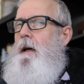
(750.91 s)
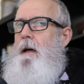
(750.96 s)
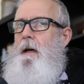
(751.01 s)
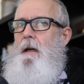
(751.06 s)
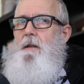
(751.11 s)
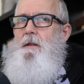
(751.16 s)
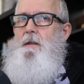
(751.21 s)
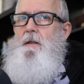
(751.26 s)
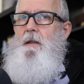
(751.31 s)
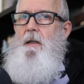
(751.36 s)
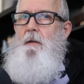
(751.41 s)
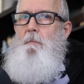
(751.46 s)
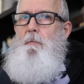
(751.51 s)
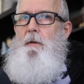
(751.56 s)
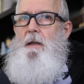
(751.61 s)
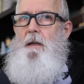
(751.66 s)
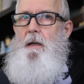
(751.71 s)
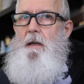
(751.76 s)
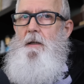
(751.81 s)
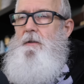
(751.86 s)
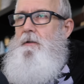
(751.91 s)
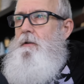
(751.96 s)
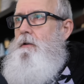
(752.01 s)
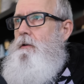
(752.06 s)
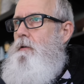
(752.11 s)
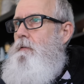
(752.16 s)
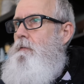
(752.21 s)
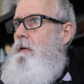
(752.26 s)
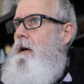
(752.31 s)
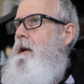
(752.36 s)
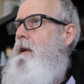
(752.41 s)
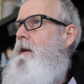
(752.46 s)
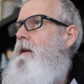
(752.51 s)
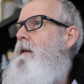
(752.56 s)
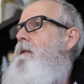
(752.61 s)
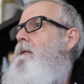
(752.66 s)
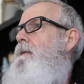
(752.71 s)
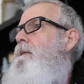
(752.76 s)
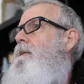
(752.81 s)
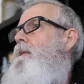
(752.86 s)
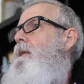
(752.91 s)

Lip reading: HD BS already.